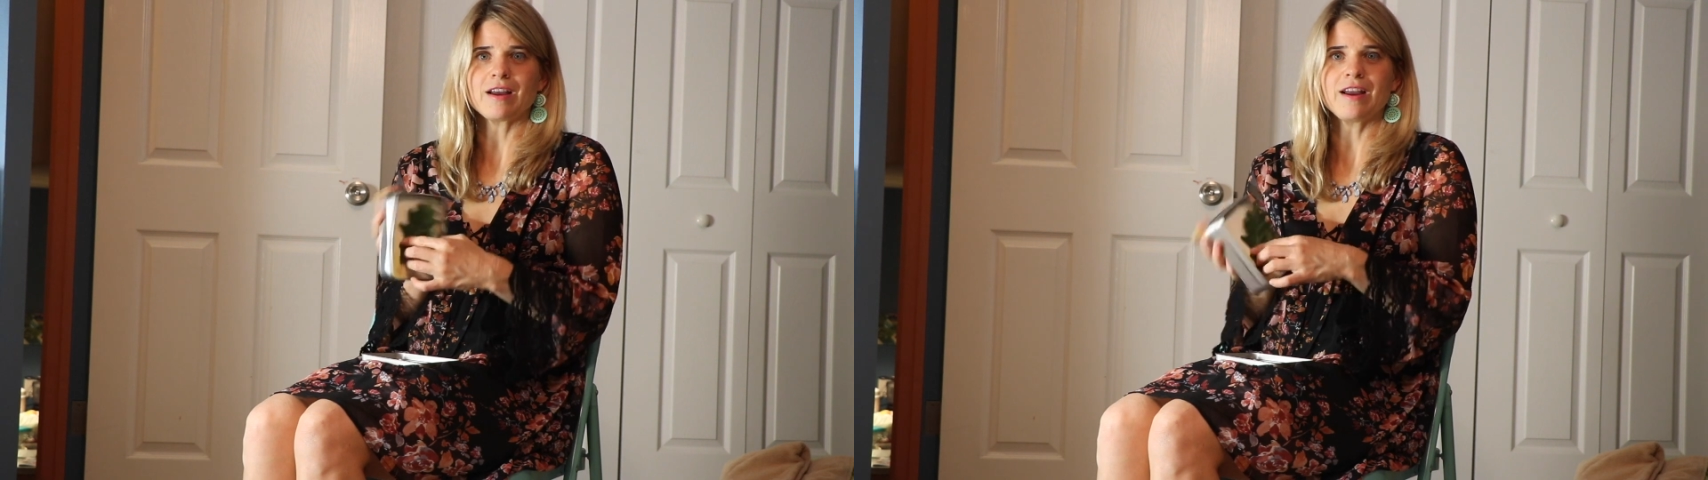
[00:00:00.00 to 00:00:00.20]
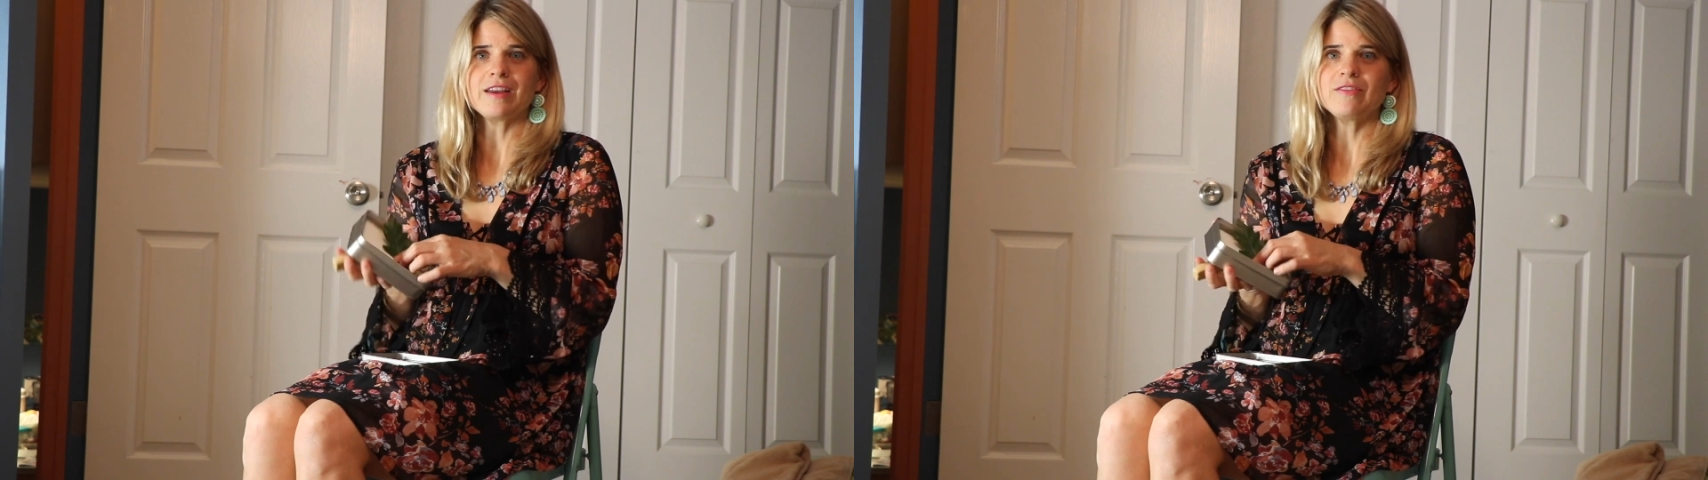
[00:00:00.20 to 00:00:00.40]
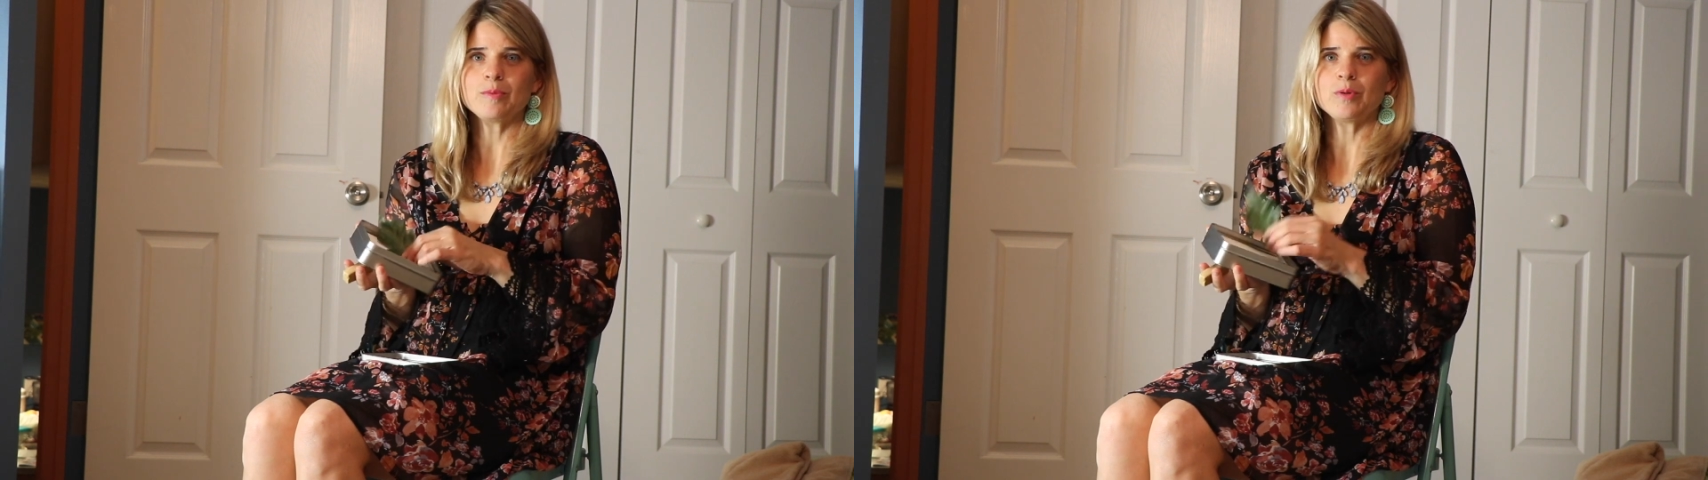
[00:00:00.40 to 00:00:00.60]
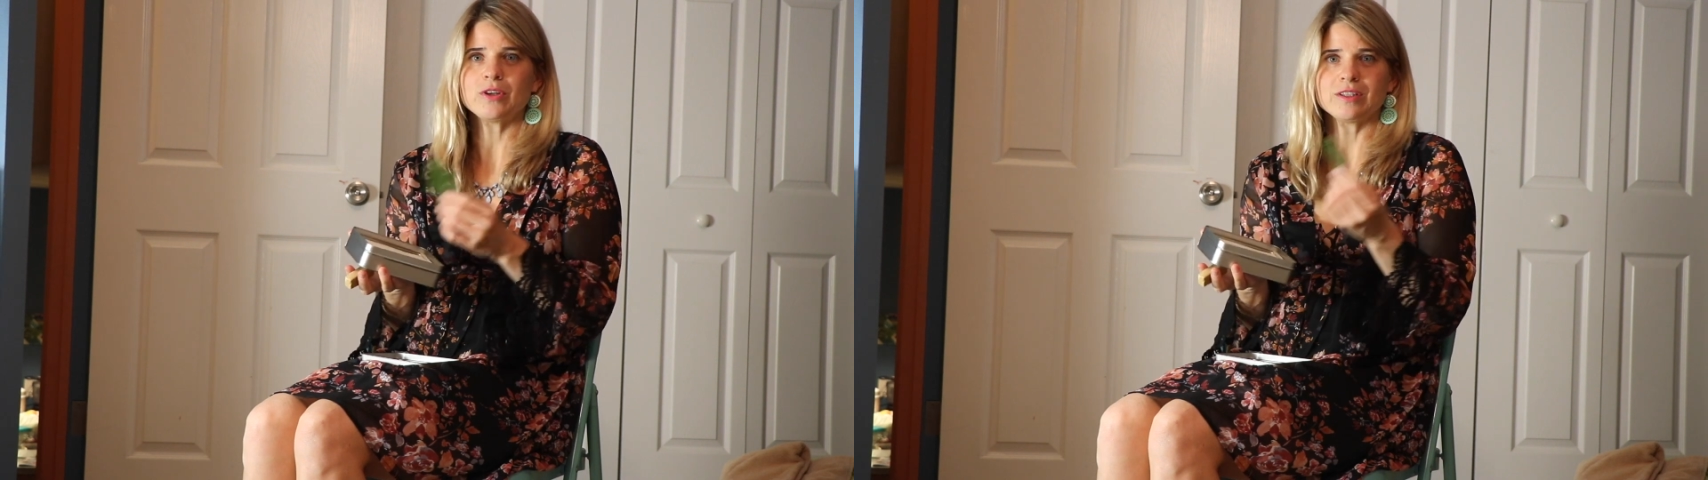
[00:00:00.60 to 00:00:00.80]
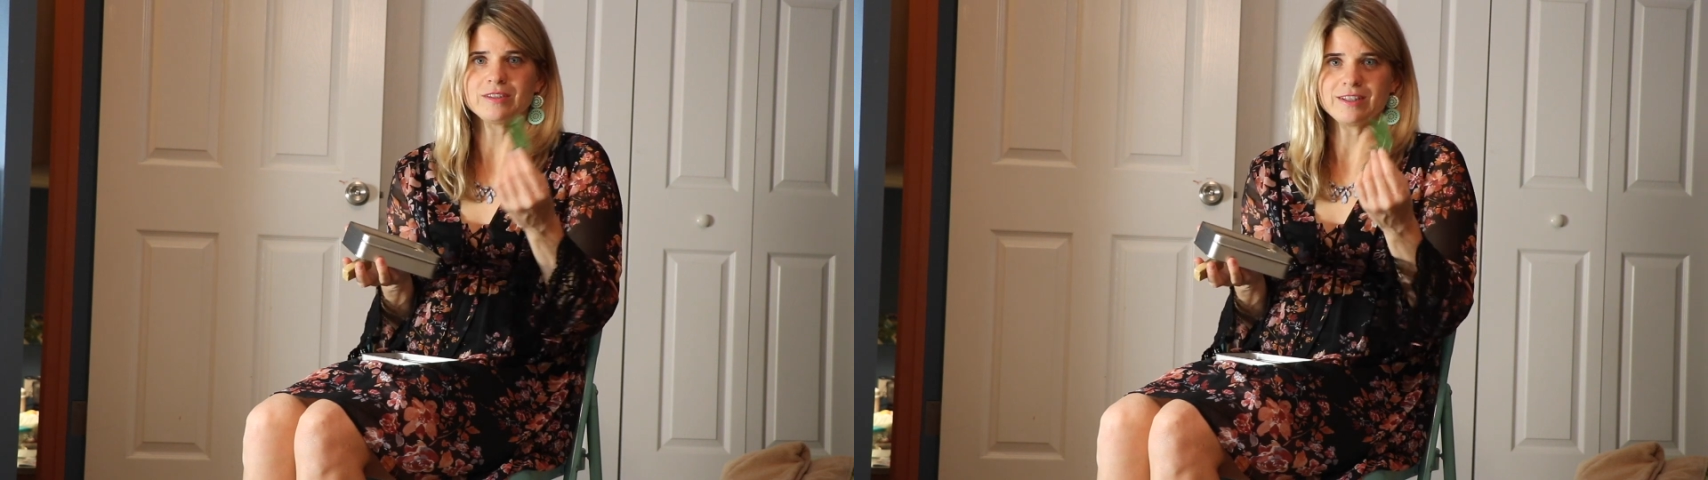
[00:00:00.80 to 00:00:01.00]
I even
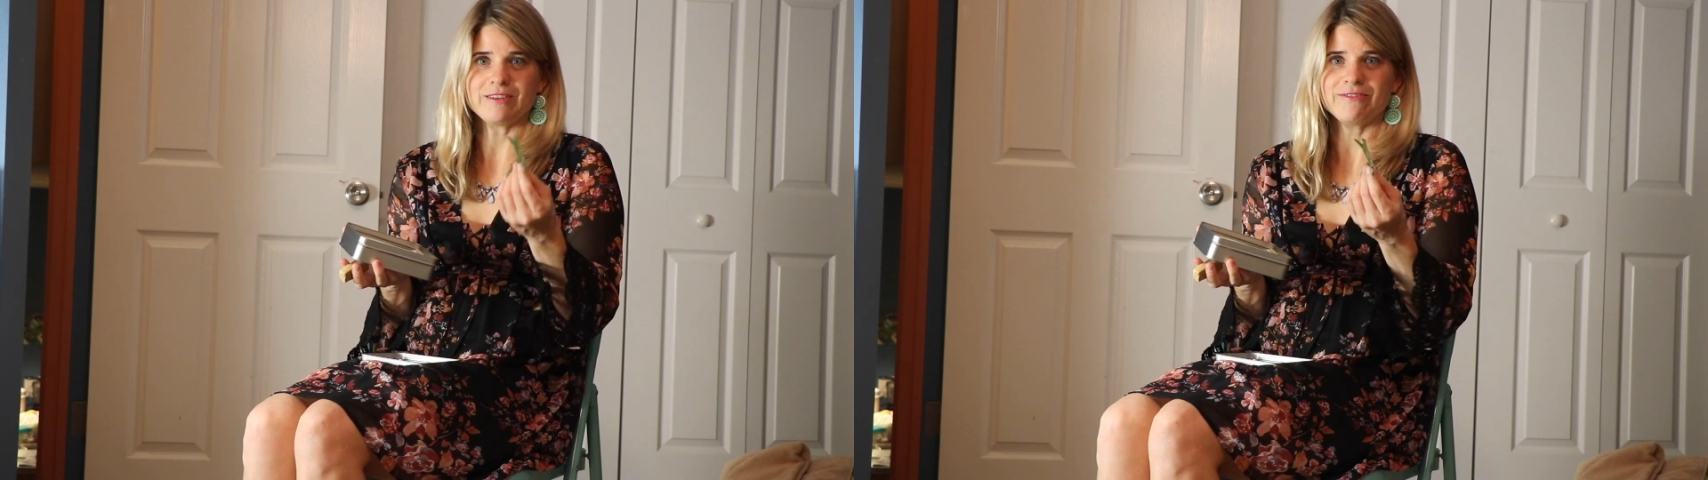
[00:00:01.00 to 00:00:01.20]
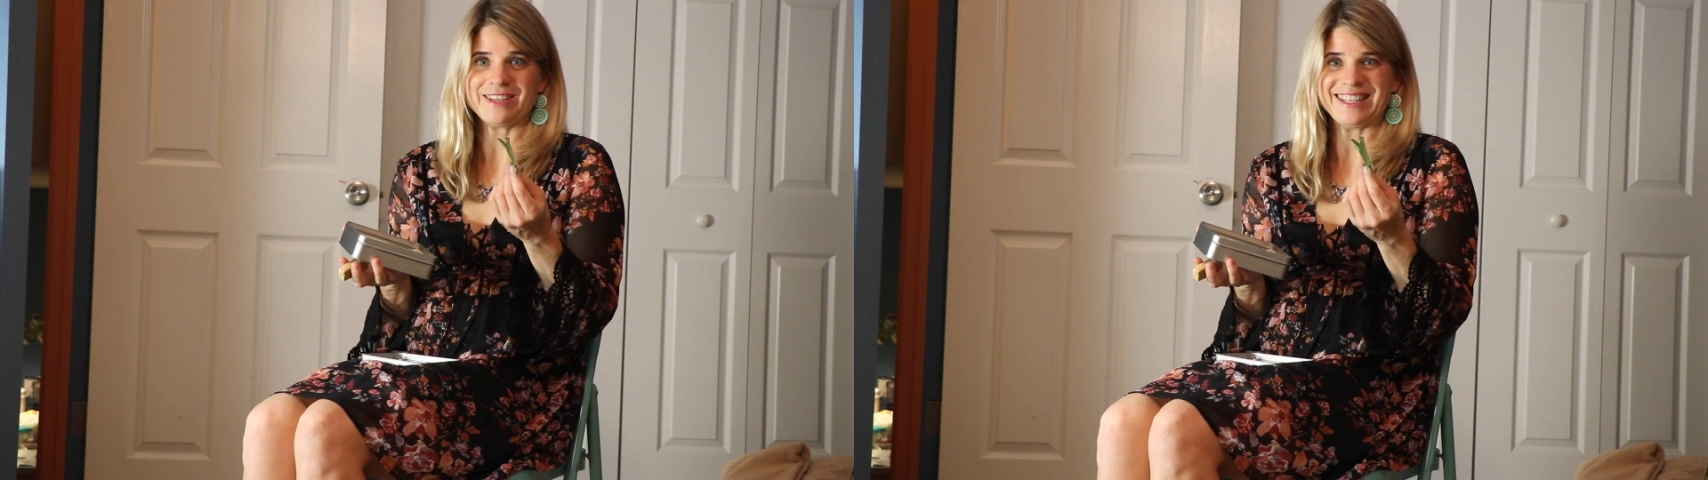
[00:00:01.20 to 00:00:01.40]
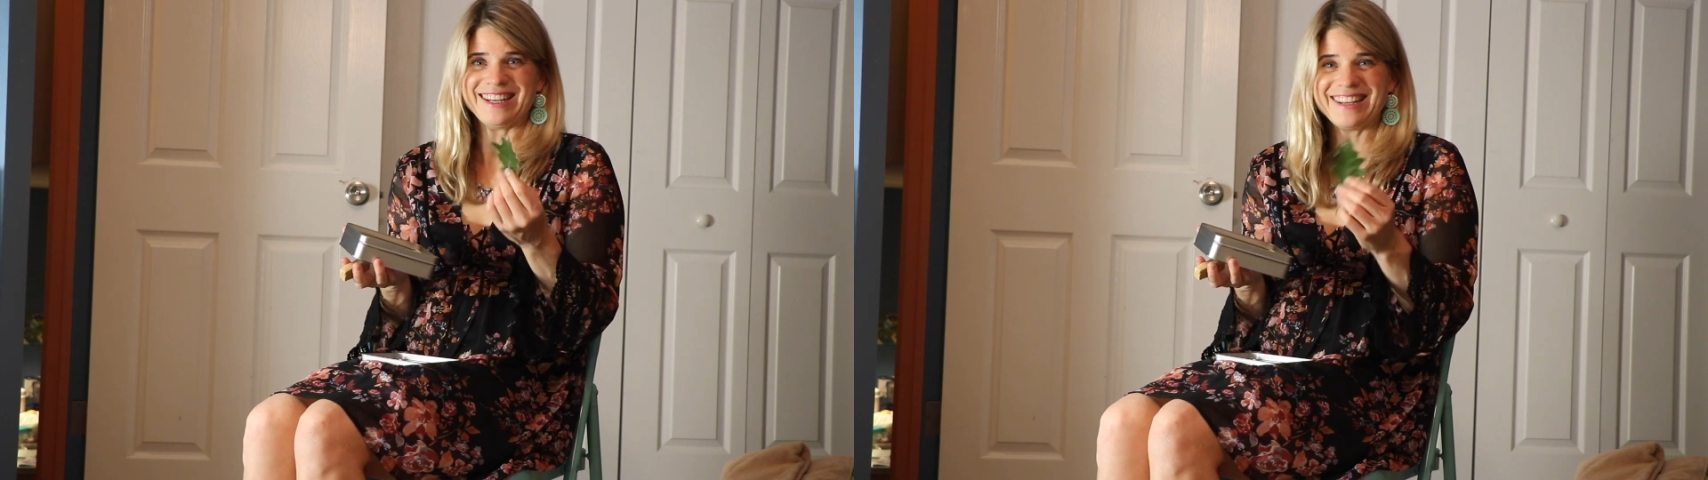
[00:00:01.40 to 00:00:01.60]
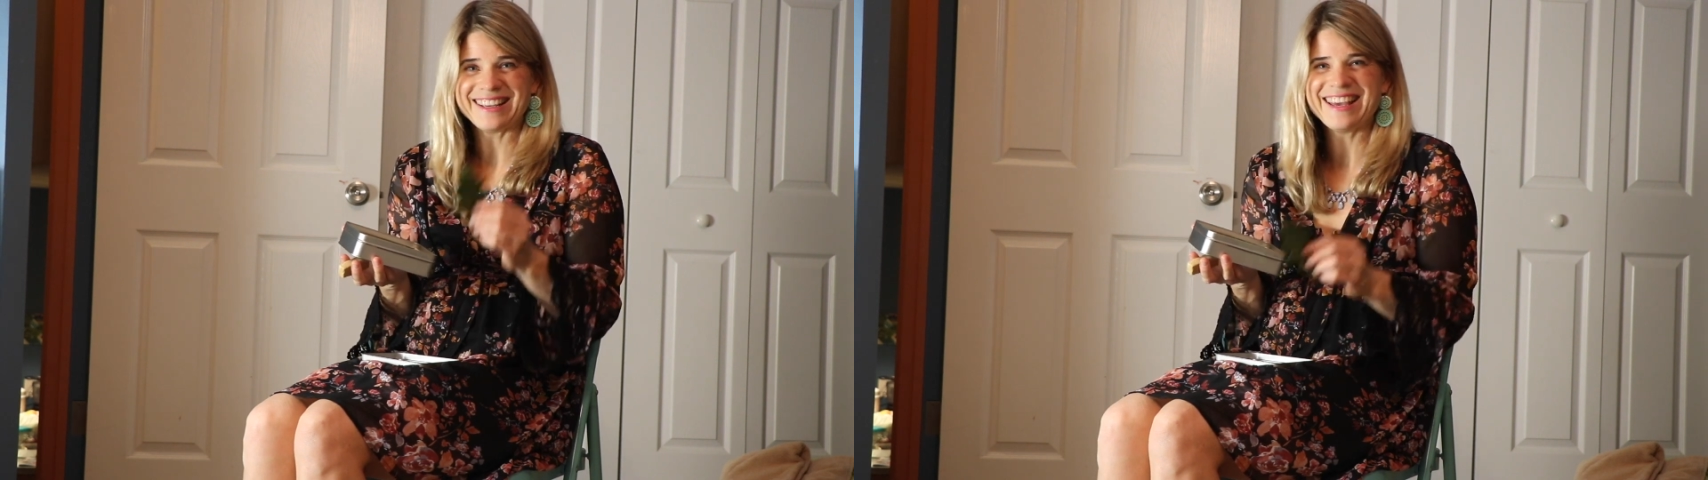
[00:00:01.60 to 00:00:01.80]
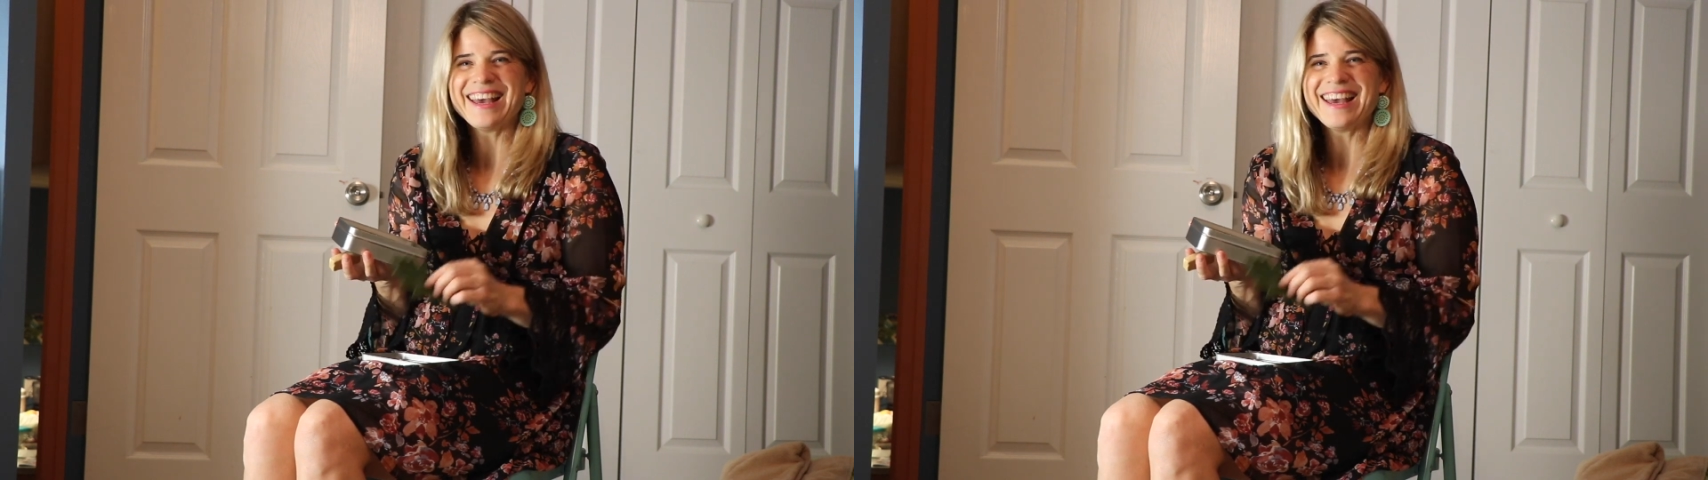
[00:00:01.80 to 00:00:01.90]
put a leaf in it.